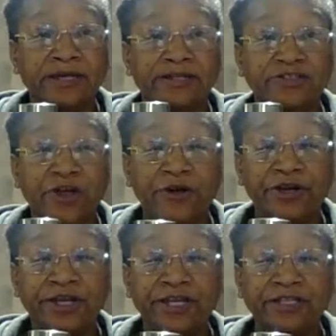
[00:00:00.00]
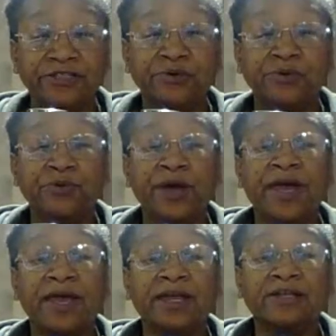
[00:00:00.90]
turn it into
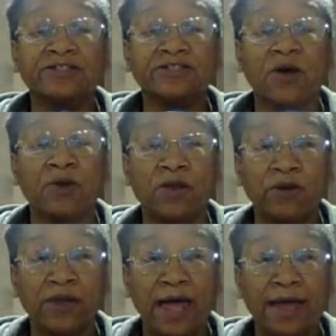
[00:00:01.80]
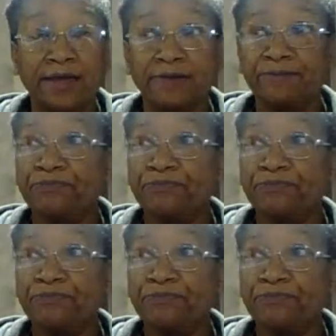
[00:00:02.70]
a solo light.